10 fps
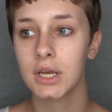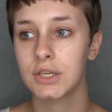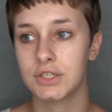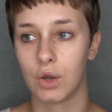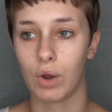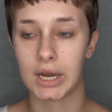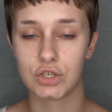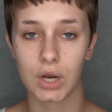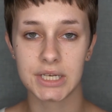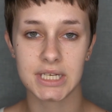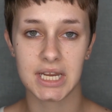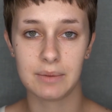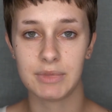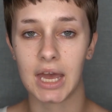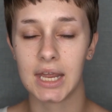So I tried to
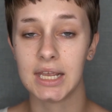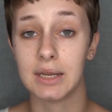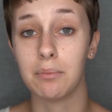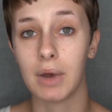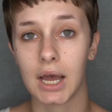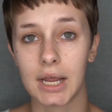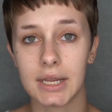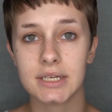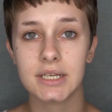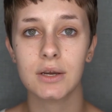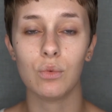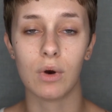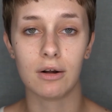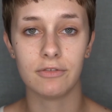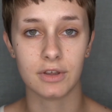keep that in mind
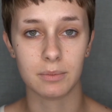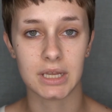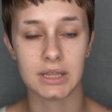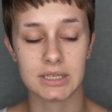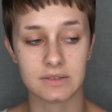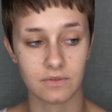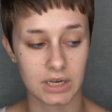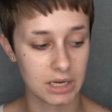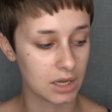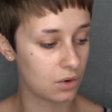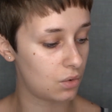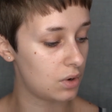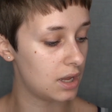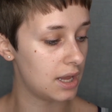while filming this video